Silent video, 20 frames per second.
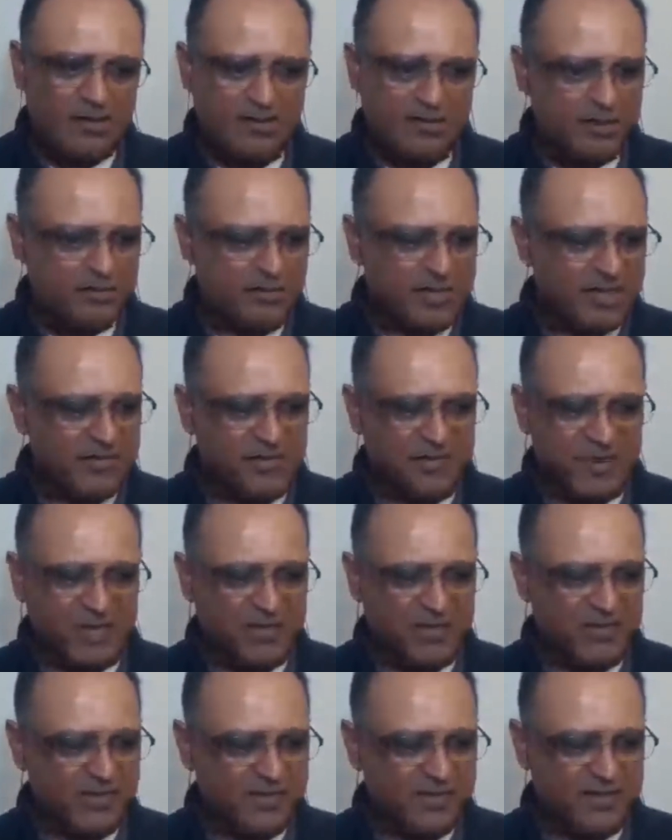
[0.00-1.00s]
patients
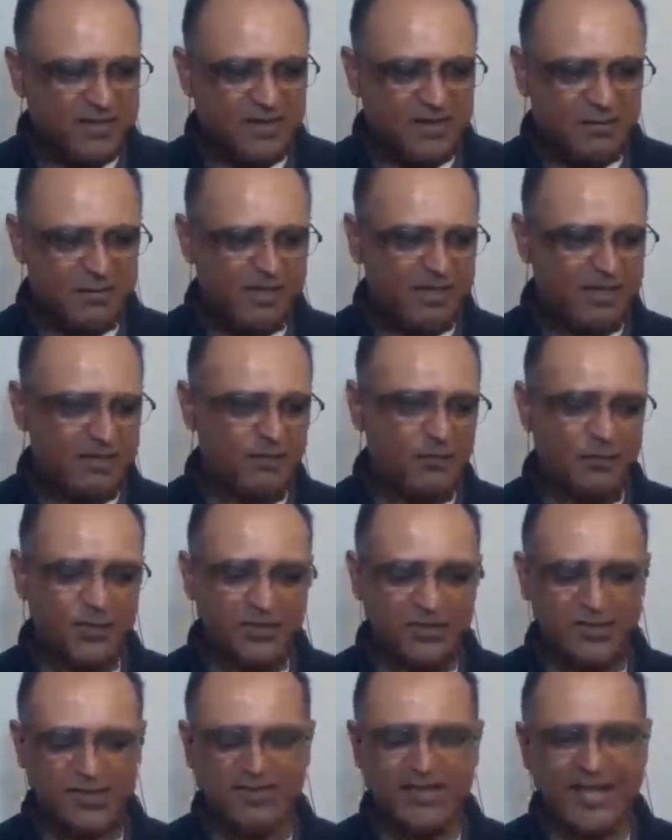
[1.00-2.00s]
come in with neck
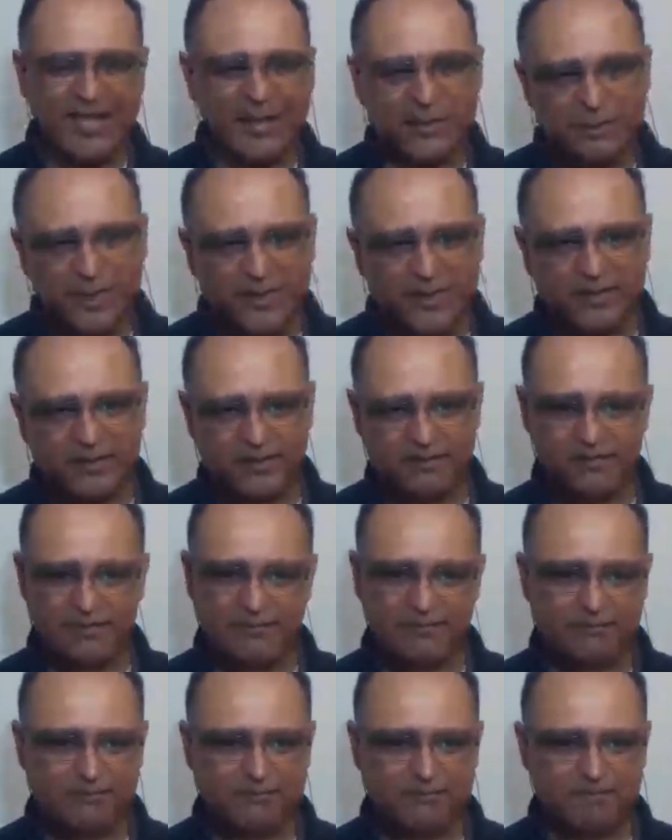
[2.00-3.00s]
pain,
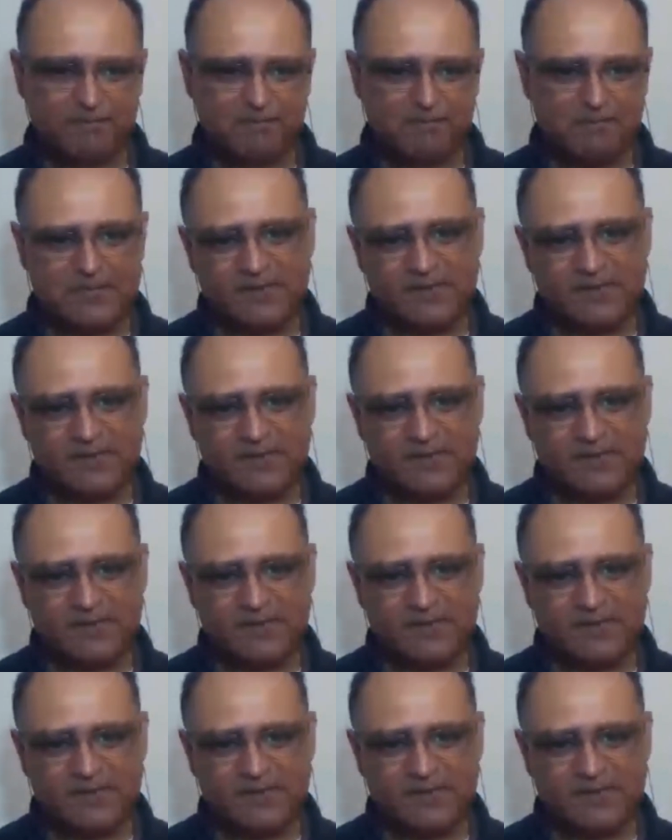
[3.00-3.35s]
neck